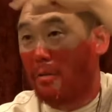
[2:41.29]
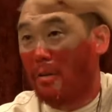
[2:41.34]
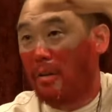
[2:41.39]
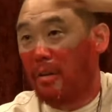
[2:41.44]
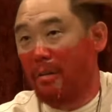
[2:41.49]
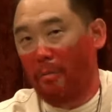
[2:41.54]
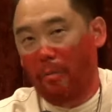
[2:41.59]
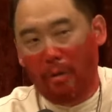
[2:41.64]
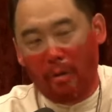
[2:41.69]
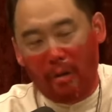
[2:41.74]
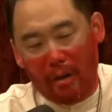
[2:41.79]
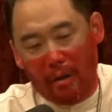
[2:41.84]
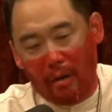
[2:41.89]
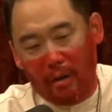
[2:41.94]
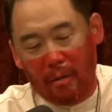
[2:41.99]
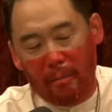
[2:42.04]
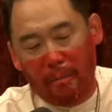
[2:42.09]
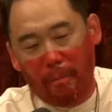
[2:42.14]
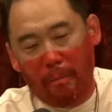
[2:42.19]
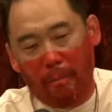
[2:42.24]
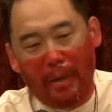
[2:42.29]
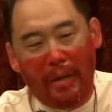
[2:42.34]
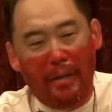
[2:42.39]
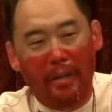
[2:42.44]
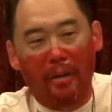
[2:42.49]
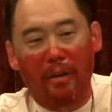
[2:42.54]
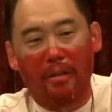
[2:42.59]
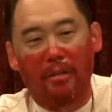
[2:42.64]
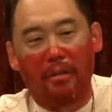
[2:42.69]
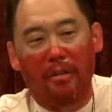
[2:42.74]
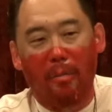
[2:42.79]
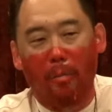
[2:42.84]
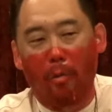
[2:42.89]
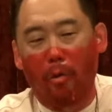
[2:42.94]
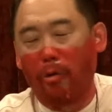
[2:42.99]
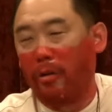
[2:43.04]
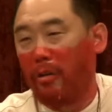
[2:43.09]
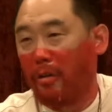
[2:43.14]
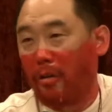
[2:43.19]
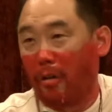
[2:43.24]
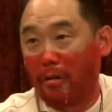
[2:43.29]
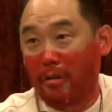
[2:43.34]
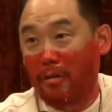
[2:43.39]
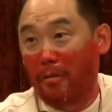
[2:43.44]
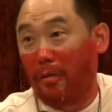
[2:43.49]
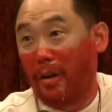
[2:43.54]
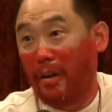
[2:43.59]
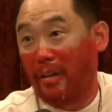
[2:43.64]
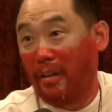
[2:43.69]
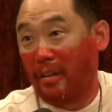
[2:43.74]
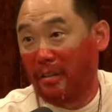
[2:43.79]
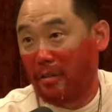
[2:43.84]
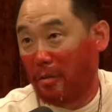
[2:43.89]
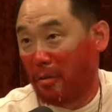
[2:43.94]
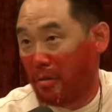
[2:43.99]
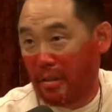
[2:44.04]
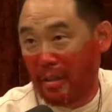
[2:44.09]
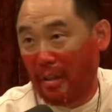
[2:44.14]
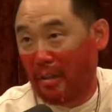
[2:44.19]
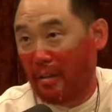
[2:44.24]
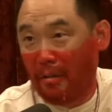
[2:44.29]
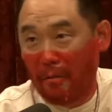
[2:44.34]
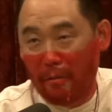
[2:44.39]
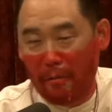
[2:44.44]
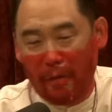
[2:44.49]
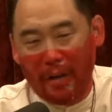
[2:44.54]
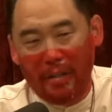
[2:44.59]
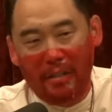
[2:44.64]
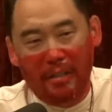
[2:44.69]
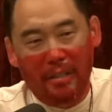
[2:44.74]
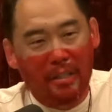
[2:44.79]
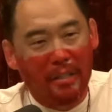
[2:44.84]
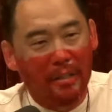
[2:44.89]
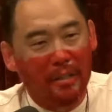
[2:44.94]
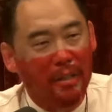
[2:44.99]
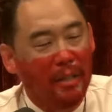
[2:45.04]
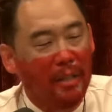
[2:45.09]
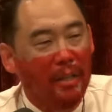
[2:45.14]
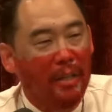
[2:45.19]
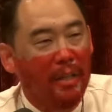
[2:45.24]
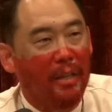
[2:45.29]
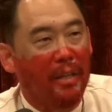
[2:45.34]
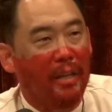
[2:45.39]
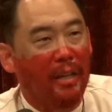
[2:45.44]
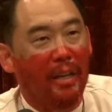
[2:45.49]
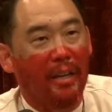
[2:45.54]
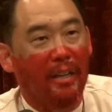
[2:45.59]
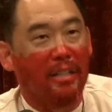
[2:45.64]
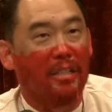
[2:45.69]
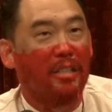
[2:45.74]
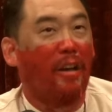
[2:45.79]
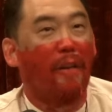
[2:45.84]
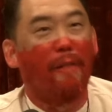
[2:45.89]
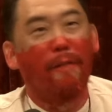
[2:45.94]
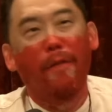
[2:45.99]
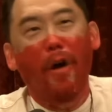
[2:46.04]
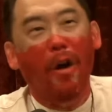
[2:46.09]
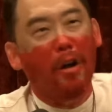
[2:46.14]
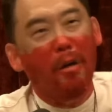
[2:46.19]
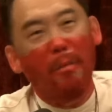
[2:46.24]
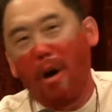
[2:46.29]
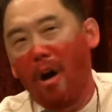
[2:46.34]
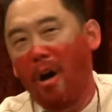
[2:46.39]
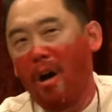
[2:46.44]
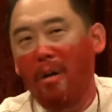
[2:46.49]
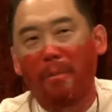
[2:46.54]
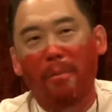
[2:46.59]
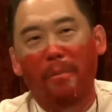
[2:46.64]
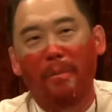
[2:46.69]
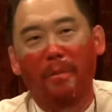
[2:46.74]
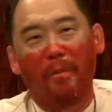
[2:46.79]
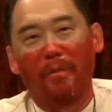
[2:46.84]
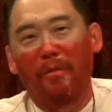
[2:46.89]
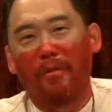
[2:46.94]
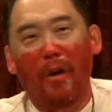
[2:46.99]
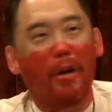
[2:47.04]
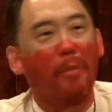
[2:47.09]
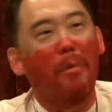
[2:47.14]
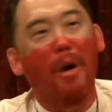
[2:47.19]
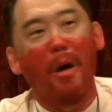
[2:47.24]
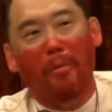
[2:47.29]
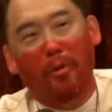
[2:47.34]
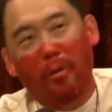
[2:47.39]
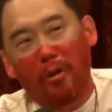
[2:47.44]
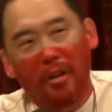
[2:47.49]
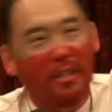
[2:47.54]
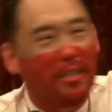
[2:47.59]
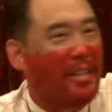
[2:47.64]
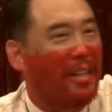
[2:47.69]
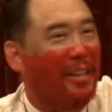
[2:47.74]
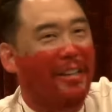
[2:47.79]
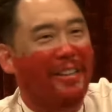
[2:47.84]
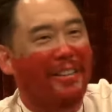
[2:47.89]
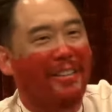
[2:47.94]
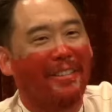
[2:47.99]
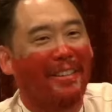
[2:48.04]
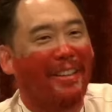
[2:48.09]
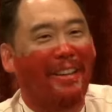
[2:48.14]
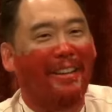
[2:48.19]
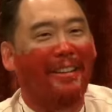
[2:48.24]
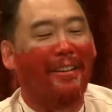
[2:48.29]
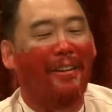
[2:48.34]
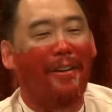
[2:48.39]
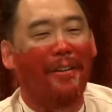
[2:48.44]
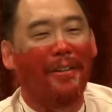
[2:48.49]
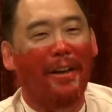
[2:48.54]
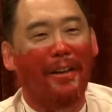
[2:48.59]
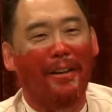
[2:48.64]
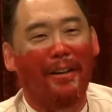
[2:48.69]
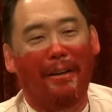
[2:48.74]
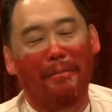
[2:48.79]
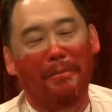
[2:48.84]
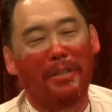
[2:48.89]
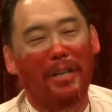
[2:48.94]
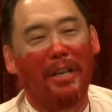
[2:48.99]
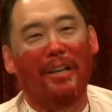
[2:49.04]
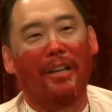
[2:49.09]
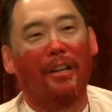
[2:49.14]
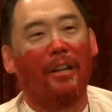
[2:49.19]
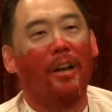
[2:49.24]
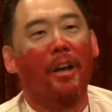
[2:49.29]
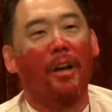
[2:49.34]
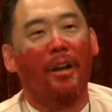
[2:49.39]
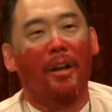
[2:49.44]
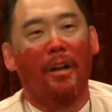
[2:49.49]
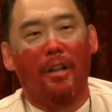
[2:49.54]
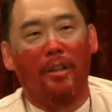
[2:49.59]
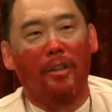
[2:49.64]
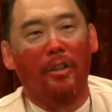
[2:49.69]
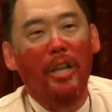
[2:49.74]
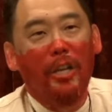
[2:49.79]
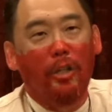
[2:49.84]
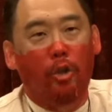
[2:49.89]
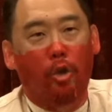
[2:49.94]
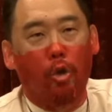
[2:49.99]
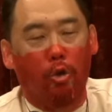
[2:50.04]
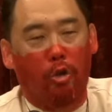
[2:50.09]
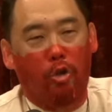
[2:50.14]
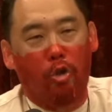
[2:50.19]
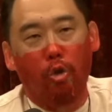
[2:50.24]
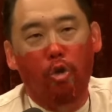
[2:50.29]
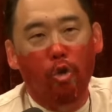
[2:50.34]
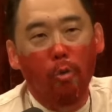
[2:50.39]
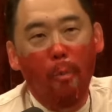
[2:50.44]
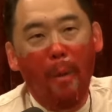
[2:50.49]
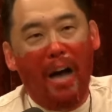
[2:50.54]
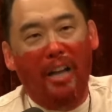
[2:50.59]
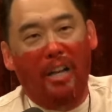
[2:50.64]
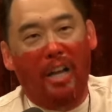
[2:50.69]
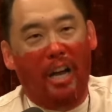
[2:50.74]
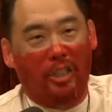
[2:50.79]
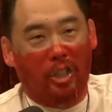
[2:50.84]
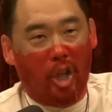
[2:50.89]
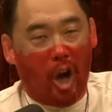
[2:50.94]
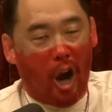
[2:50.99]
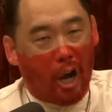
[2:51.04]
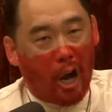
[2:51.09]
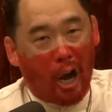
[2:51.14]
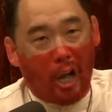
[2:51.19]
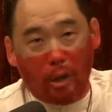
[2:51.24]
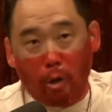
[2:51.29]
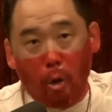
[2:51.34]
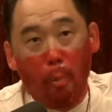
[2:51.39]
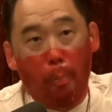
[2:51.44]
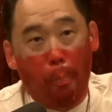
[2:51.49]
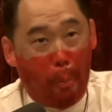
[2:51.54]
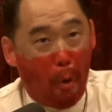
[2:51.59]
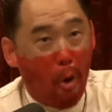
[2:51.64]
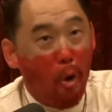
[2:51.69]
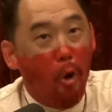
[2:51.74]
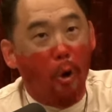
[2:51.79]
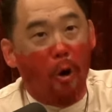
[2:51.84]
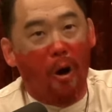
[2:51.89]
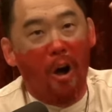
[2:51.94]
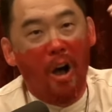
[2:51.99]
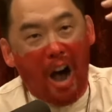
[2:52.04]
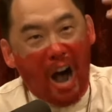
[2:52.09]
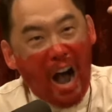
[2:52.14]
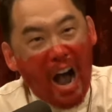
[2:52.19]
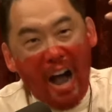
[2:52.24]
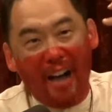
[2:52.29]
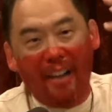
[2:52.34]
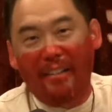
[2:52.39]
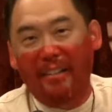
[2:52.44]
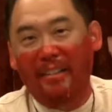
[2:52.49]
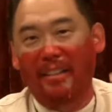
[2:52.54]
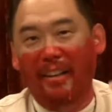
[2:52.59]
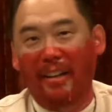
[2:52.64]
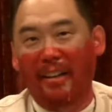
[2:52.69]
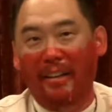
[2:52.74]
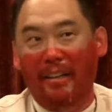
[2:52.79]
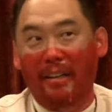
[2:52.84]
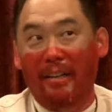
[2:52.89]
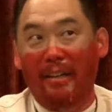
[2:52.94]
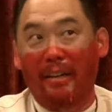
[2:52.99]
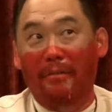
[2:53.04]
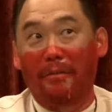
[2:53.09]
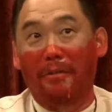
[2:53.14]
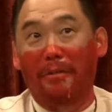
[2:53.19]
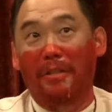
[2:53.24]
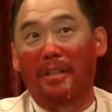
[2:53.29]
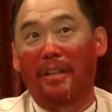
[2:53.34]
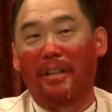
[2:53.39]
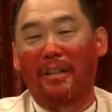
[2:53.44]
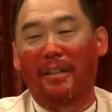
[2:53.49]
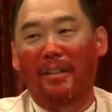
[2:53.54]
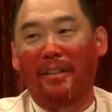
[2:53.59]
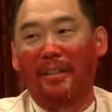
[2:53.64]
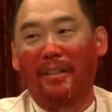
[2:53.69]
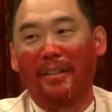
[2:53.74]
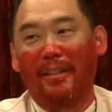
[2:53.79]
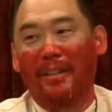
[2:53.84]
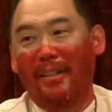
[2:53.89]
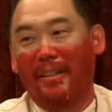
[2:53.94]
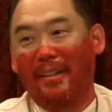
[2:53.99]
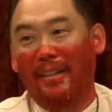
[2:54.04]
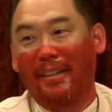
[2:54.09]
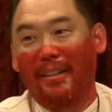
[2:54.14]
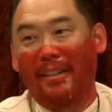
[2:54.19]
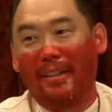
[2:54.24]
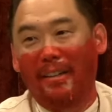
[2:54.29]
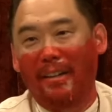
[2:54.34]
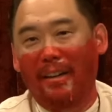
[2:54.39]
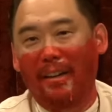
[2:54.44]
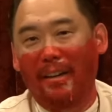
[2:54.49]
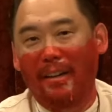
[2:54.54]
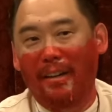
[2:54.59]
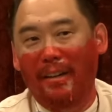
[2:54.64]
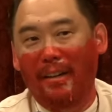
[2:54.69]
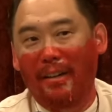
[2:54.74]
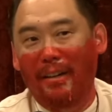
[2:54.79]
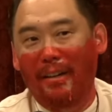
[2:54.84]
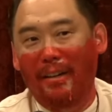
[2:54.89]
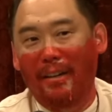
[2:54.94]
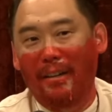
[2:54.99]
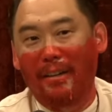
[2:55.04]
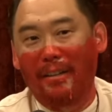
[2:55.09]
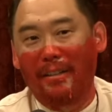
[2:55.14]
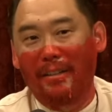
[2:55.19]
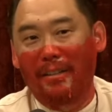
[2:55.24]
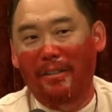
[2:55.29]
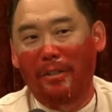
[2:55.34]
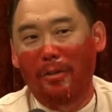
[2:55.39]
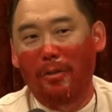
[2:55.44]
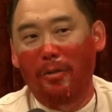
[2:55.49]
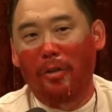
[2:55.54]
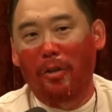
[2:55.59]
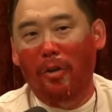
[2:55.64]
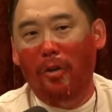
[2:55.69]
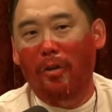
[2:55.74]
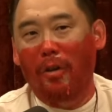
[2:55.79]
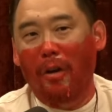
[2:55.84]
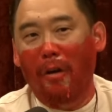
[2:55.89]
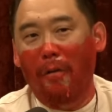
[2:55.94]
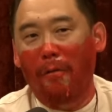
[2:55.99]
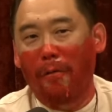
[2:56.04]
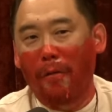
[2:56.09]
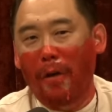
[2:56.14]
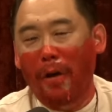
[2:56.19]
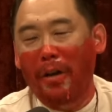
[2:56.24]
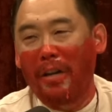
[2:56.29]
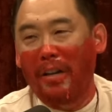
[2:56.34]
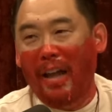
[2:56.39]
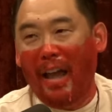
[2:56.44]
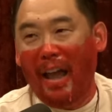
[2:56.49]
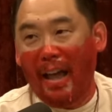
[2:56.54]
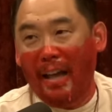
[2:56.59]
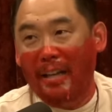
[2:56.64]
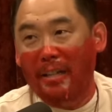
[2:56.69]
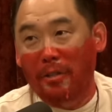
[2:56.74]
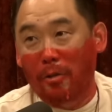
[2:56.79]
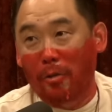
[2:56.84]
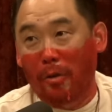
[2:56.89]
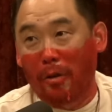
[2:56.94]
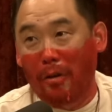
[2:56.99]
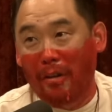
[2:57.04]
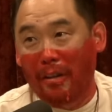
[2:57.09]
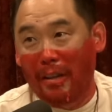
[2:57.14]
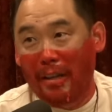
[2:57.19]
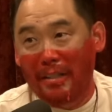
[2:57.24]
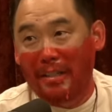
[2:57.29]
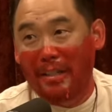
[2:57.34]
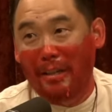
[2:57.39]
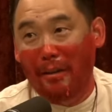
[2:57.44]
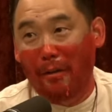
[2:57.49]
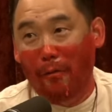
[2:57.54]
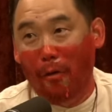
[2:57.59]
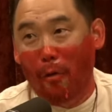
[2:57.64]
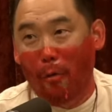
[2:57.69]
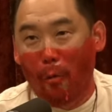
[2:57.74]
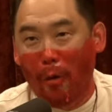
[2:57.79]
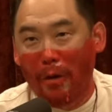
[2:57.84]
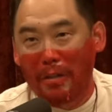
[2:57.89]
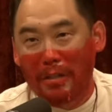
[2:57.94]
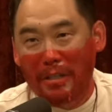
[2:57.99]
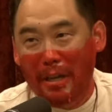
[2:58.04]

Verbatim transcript: rink. We're um, betting on Gamorrean guards fighting. So it's like a fight scene. And it's like, fuck him up, fuck him up, Chris, like like all that. And I'm saying it, Nichu Jujuman Hachaka Tupu. Ah! And like, everyone's like, uh, dude, you're a fucking extra that's in here for one